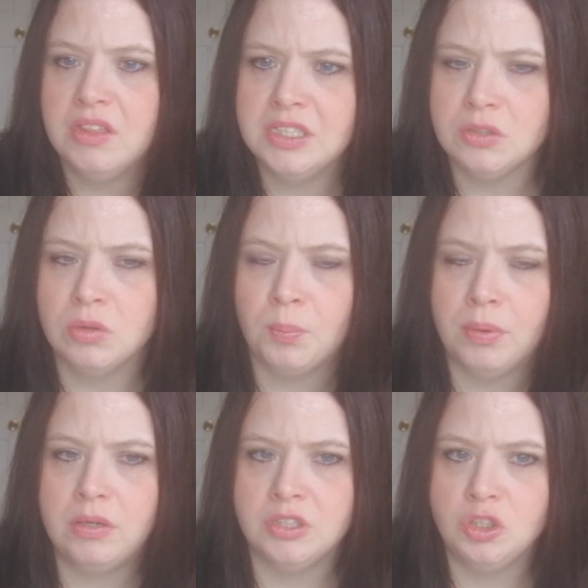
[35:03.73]
this other
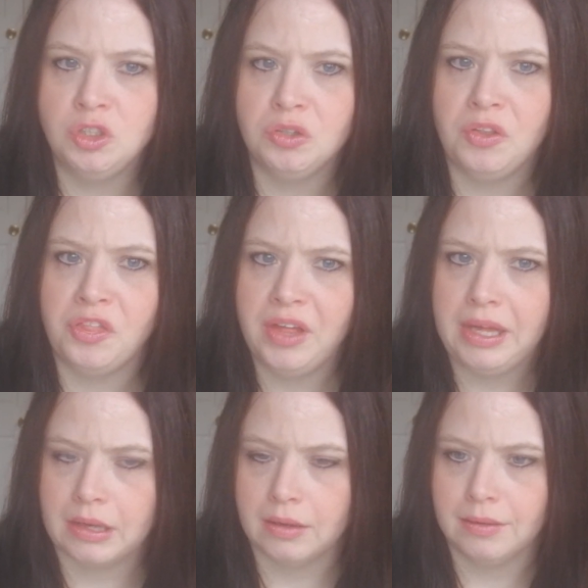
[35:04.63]
person should
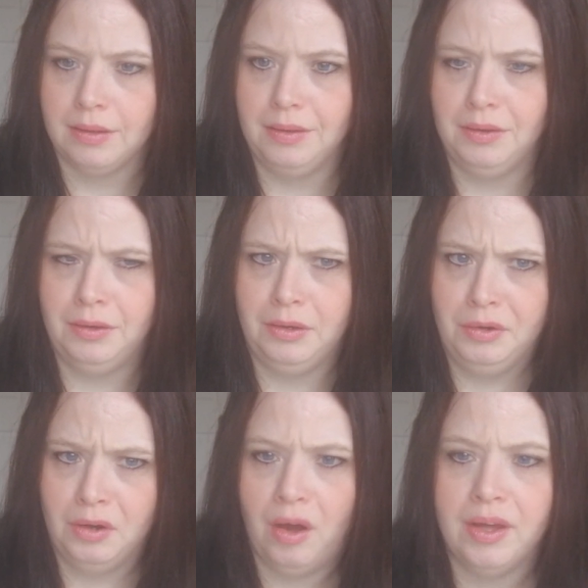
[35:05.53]
think
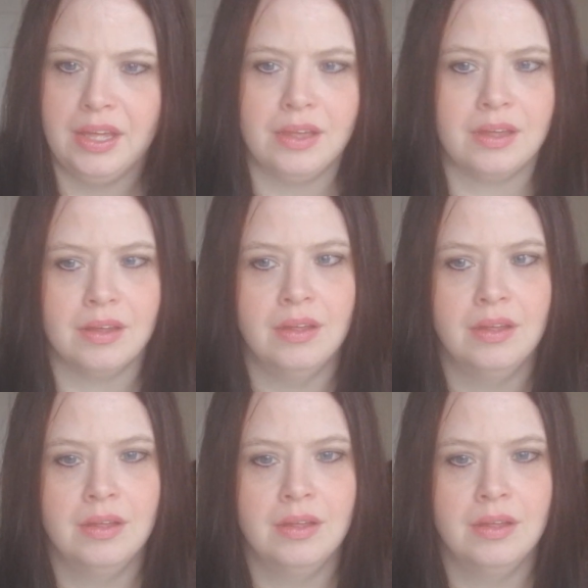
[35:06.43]
like.